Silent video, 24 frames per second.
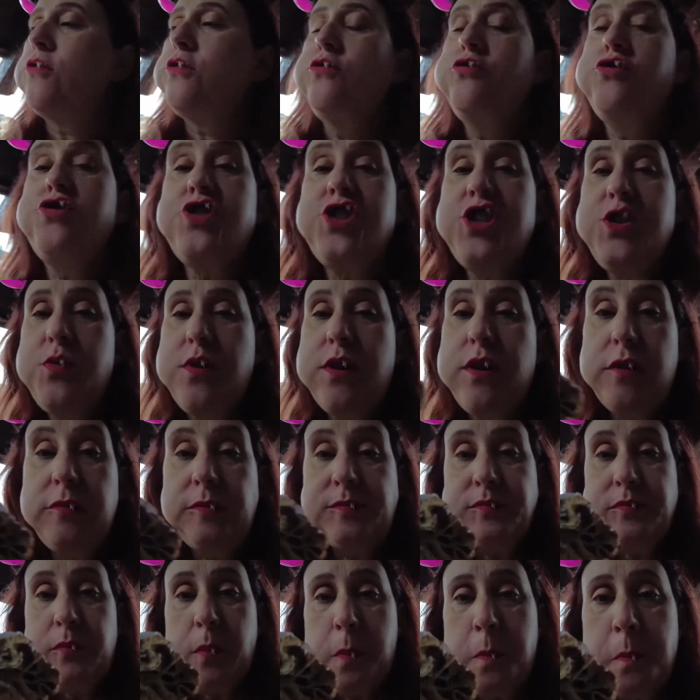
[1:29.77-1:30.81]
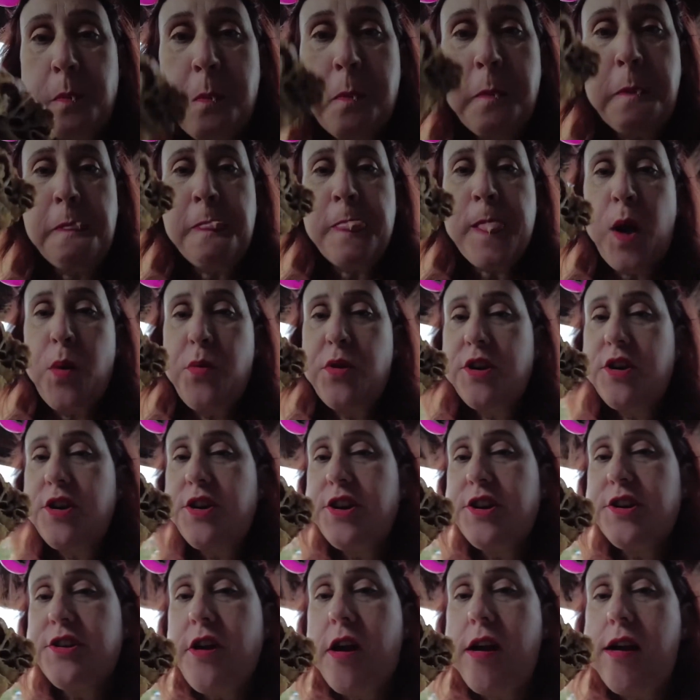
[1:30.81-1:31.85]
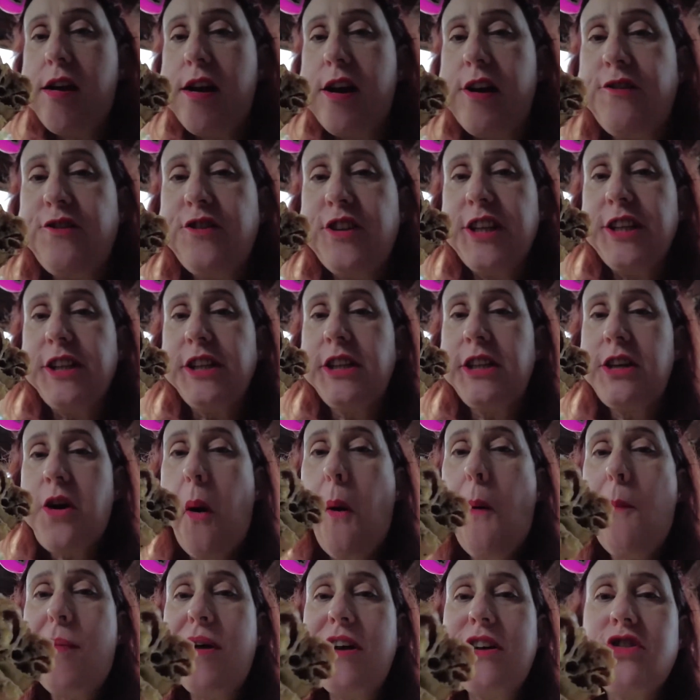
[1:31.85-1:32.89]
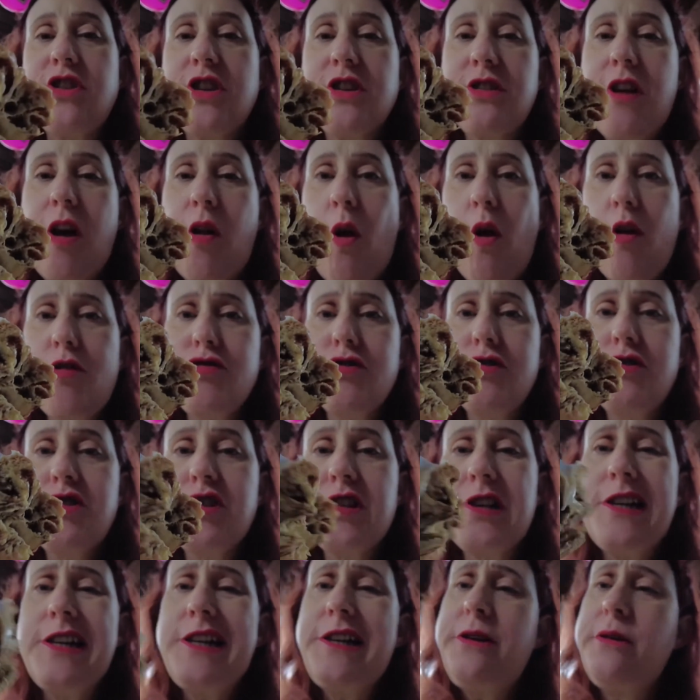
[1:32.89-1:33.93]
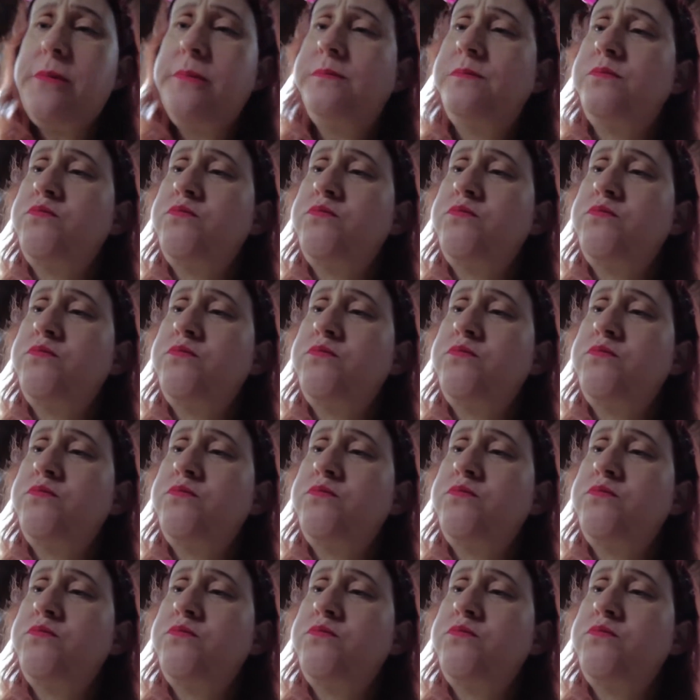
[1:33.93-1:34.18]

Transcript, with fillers: You see where we cut it in half, like how amazing that was inside?